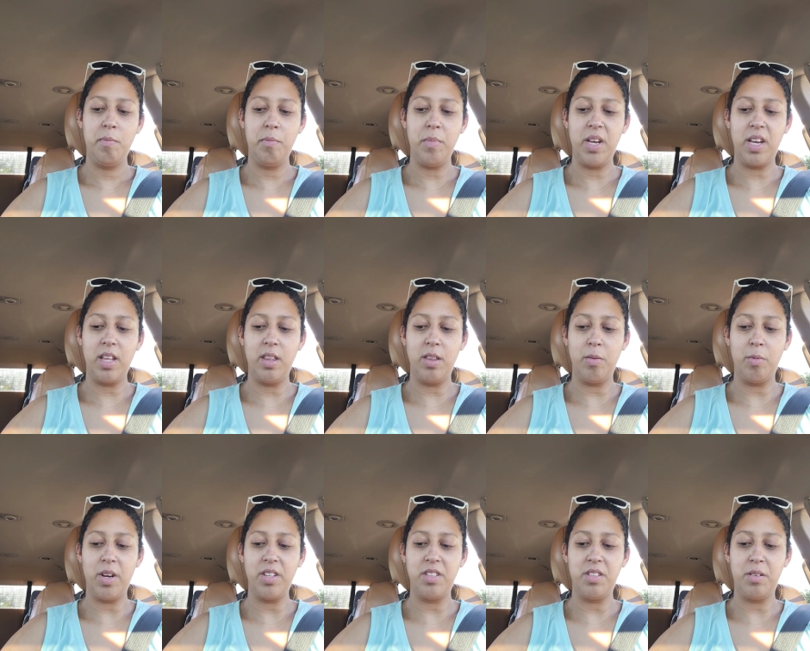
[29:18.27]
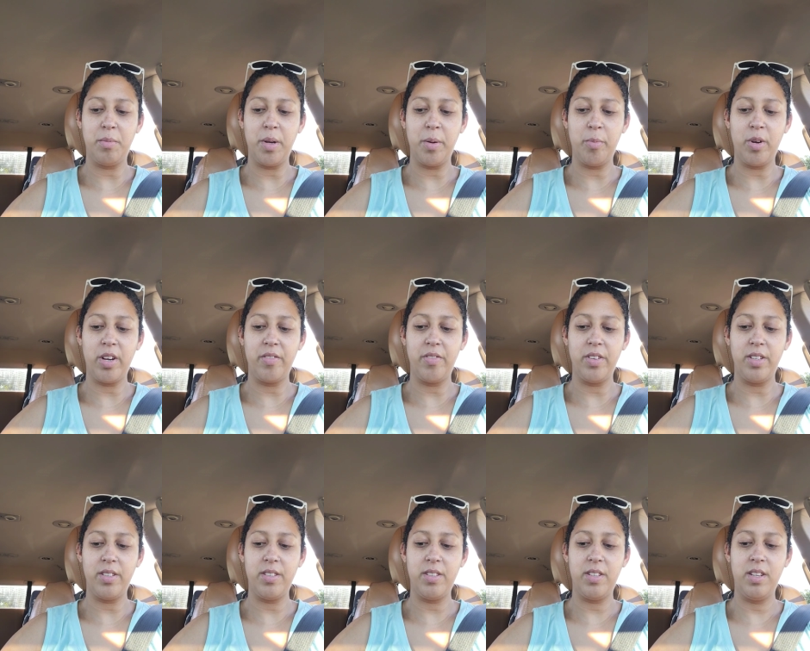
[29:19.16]
making the rest of my
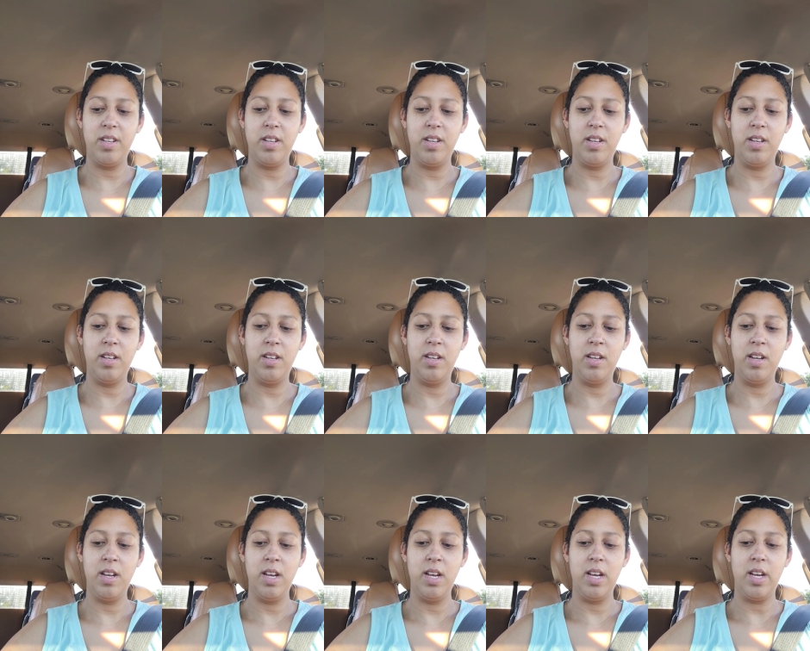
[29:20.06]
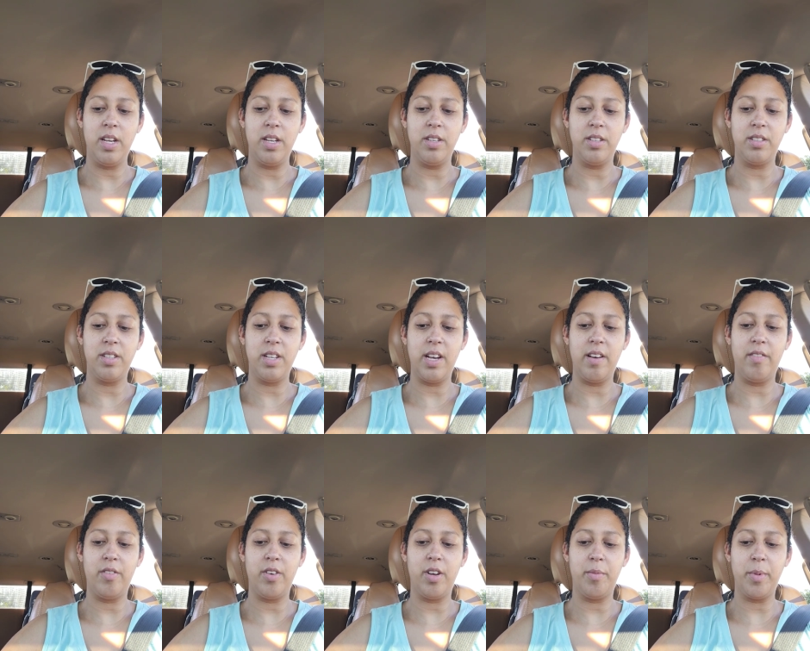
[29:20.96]
breakfast, and just
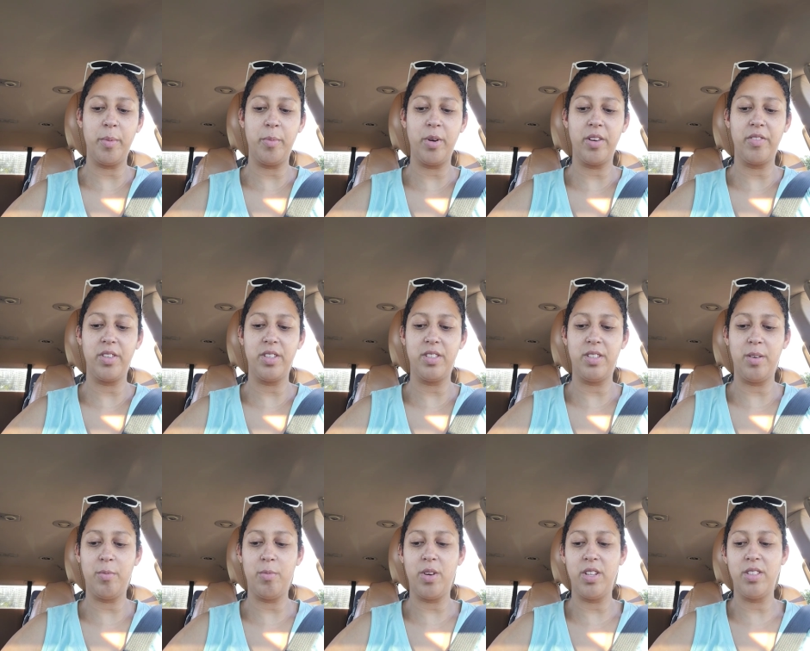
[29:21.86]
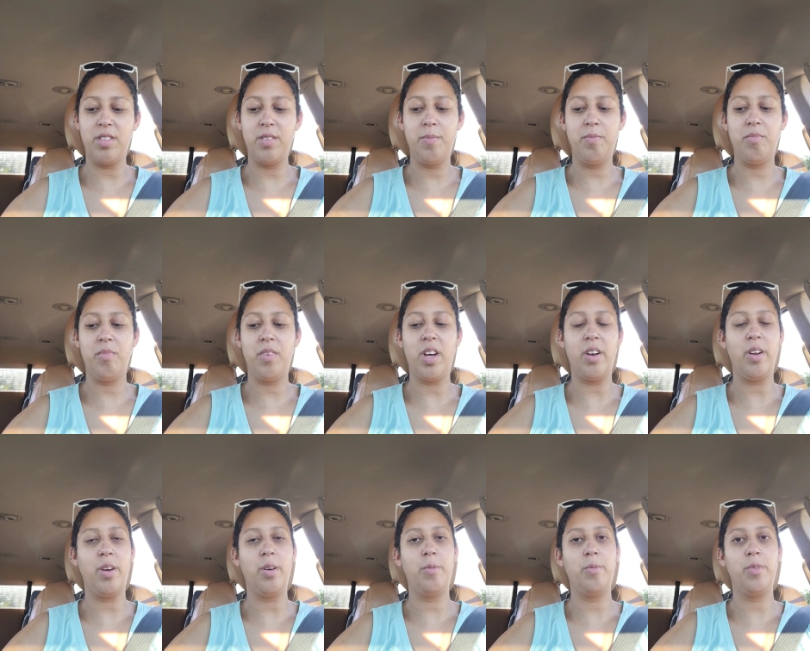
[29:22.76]
have all my breakfast at once. I
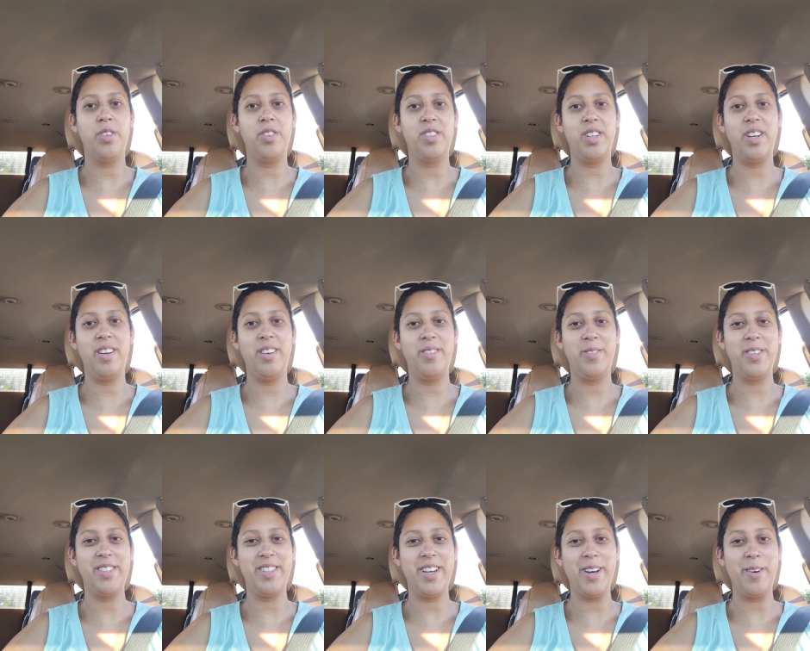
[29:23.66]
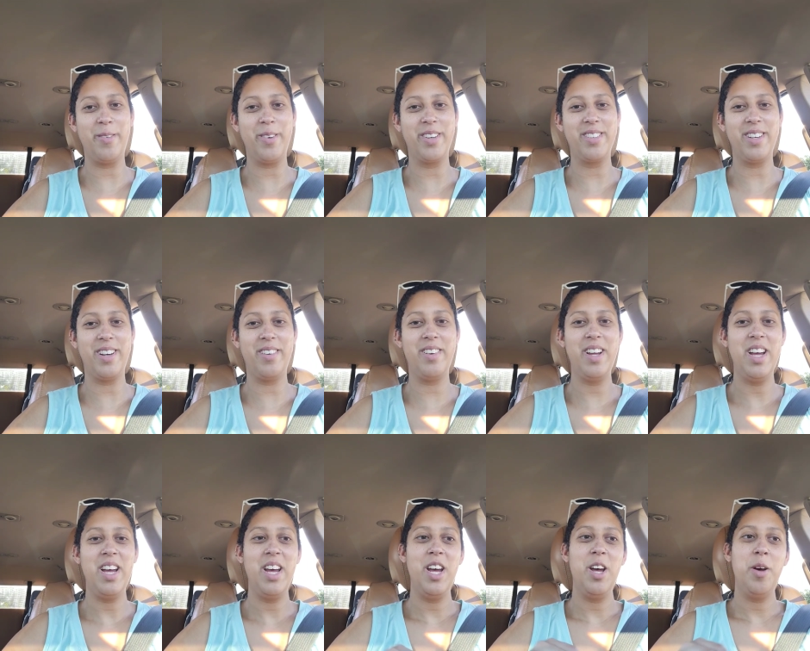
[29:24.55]
don't know, we'll see. We'll see how it works out.
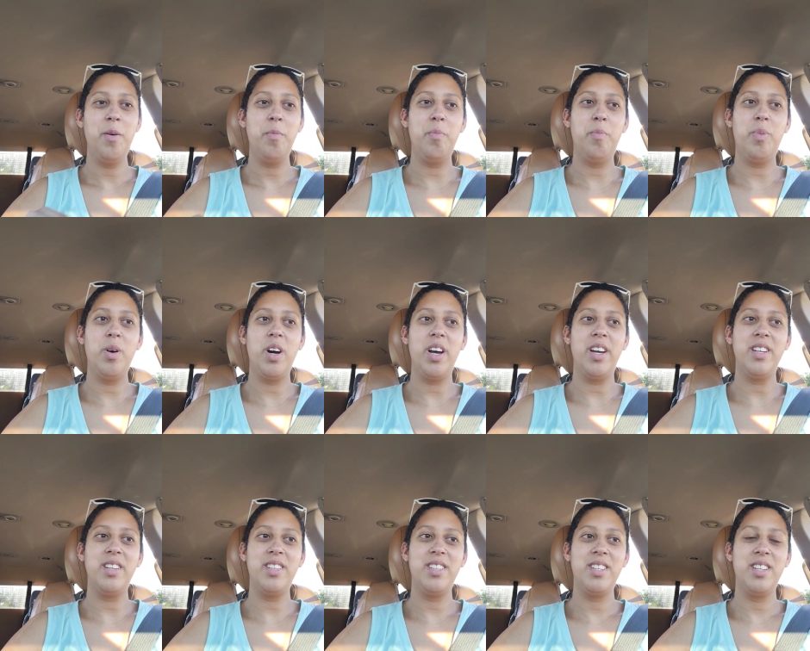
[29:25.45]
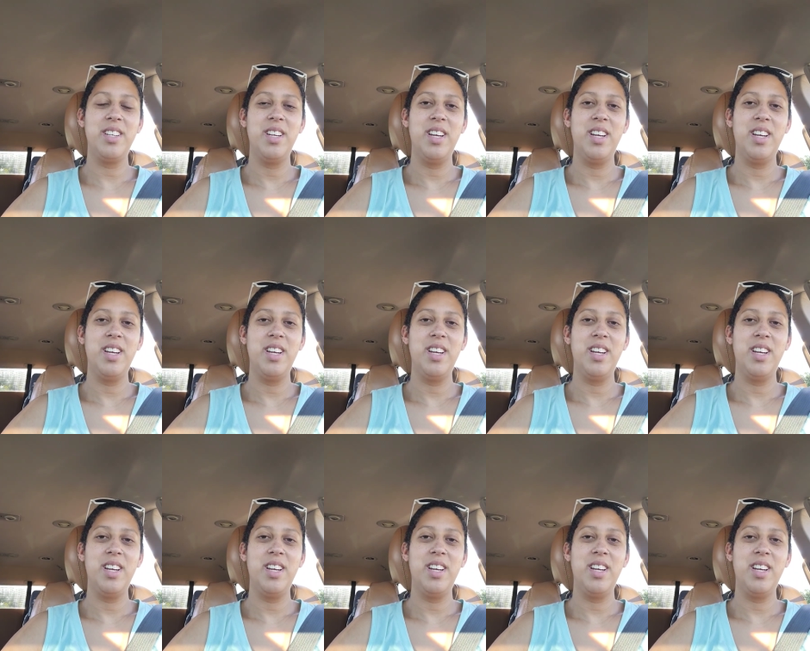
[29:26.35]
But